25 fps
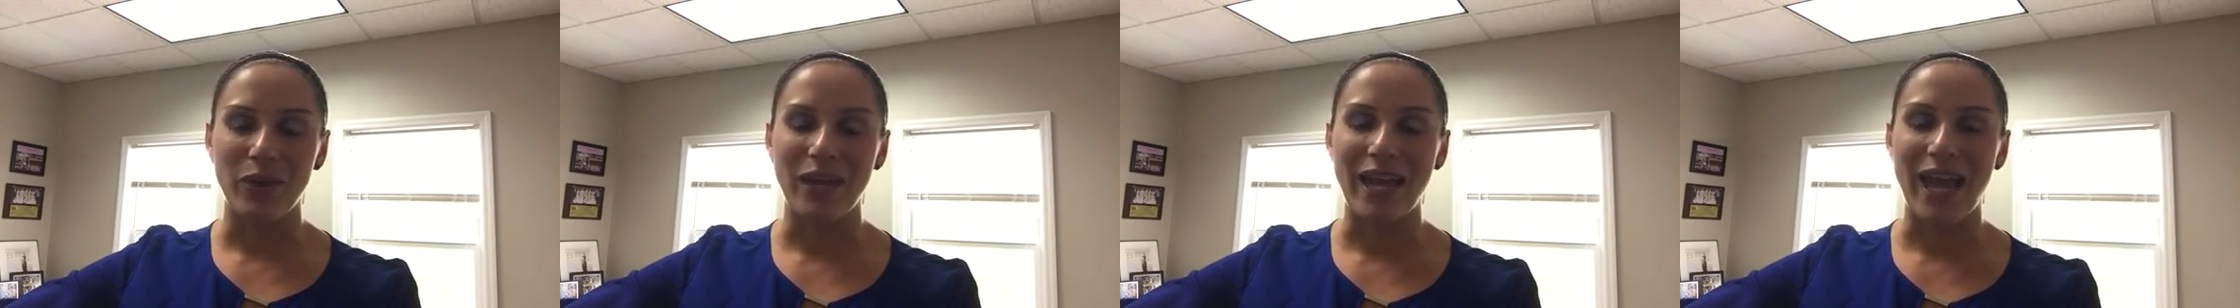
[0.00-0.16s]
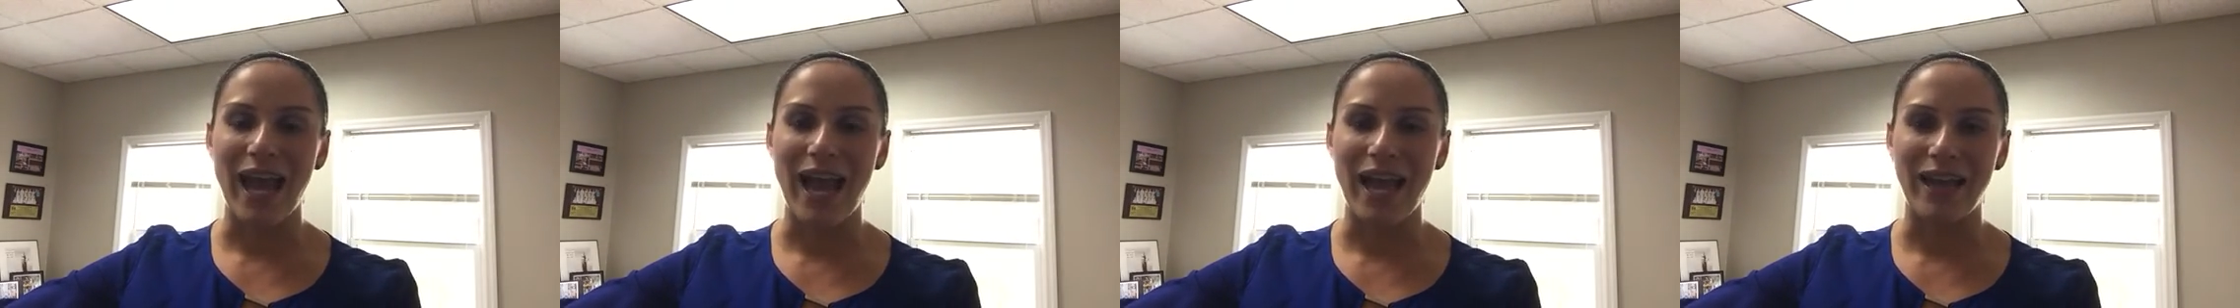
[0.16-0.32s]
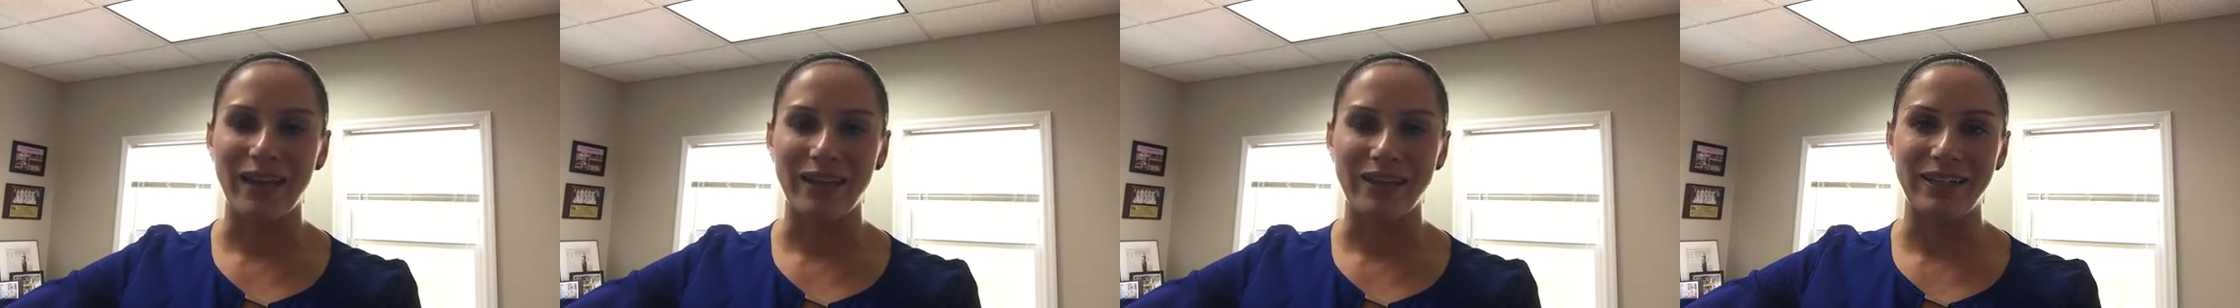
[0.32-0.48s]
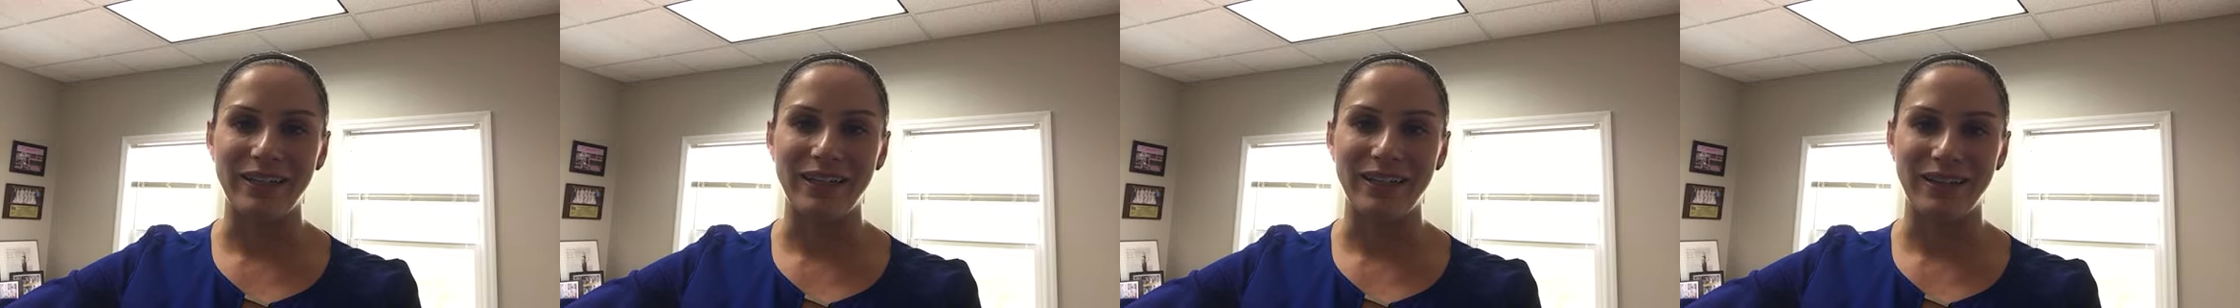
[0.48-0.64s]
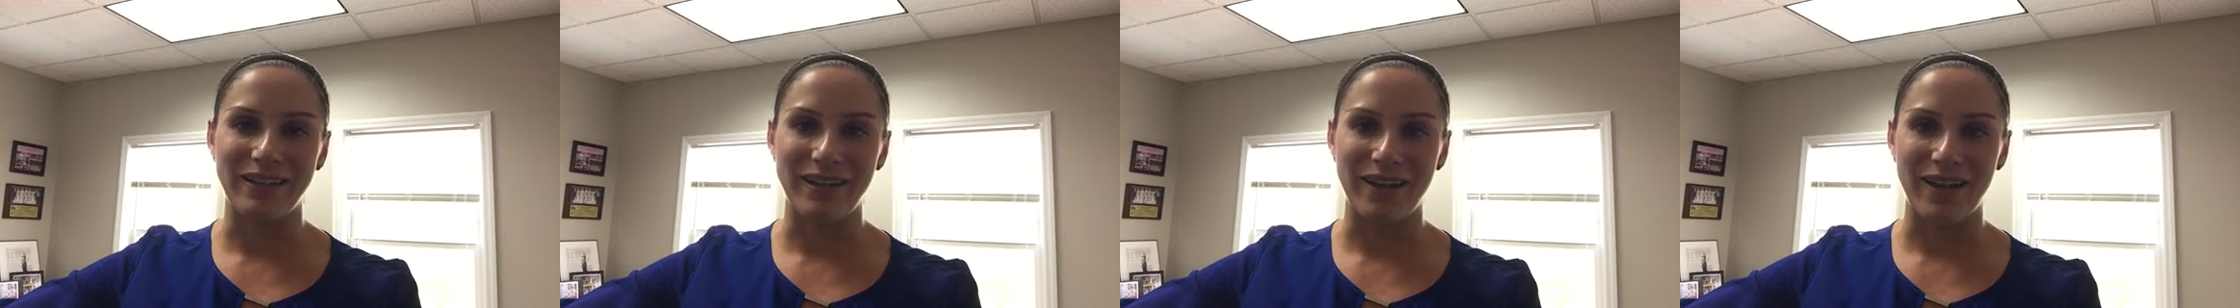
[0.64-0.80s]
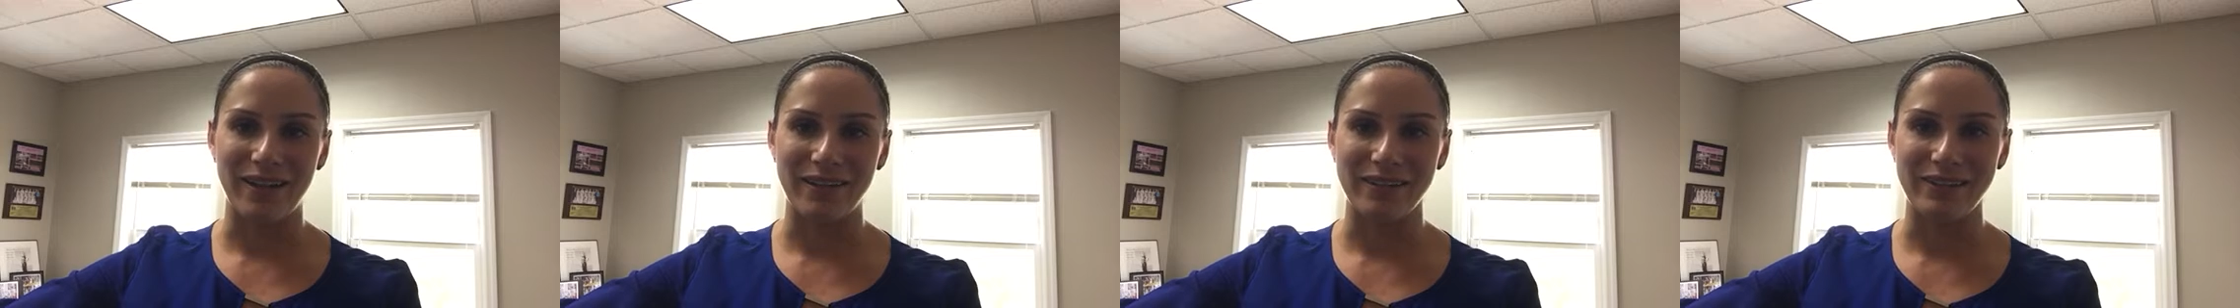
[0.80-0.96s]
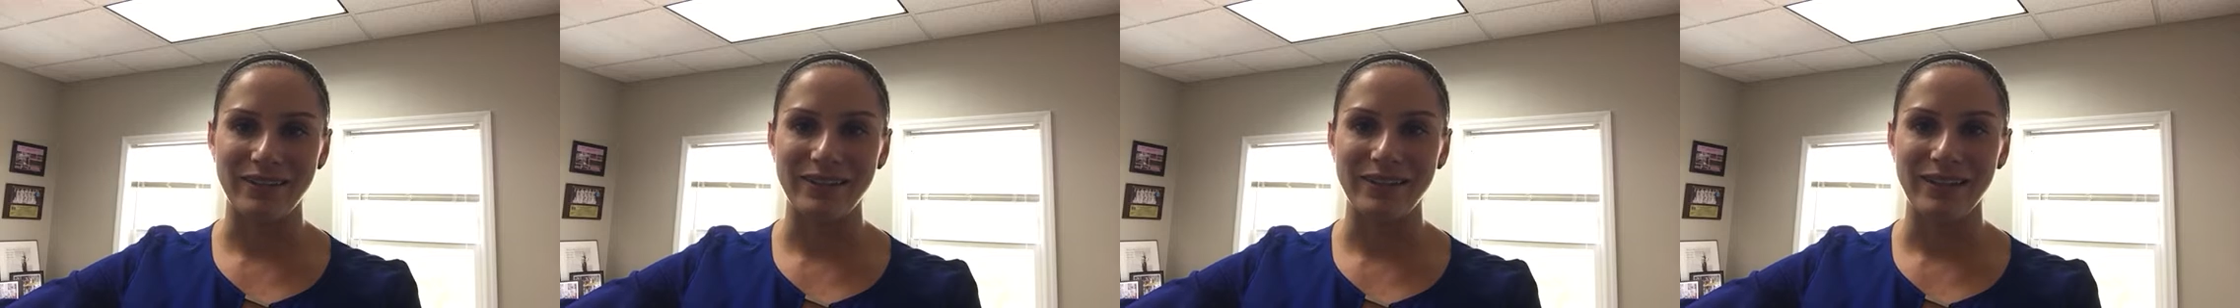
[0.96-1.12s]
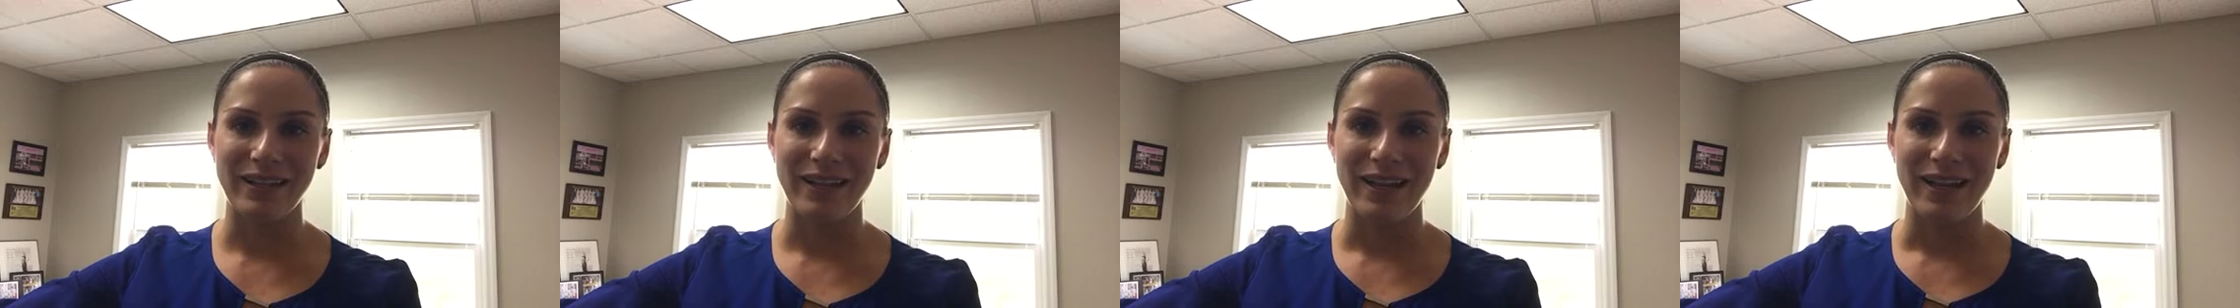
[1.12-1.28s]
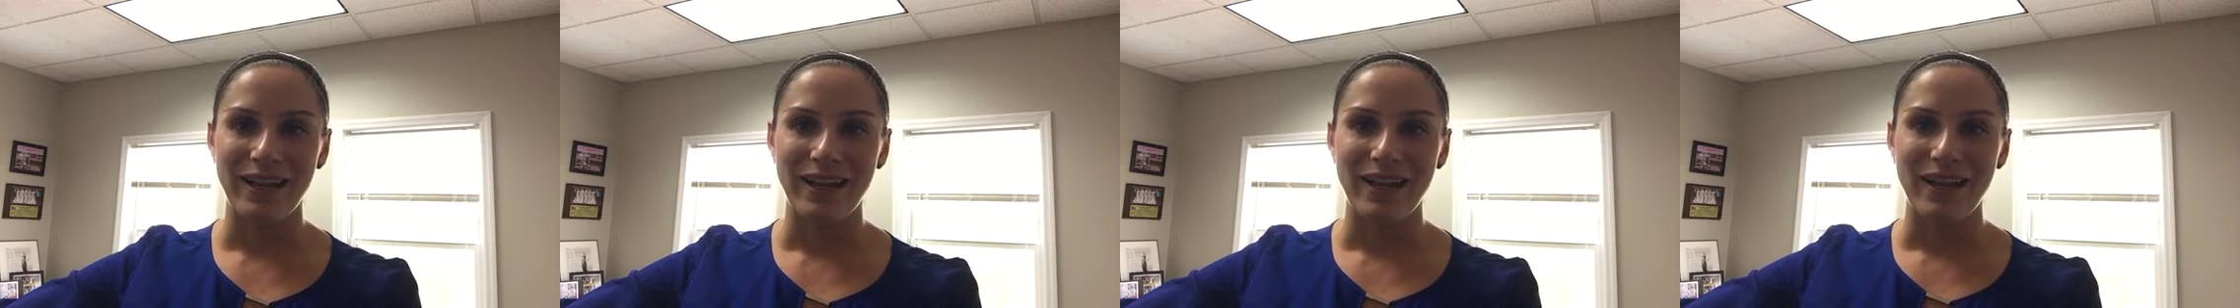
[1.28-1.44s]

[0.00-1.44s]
we had it in us.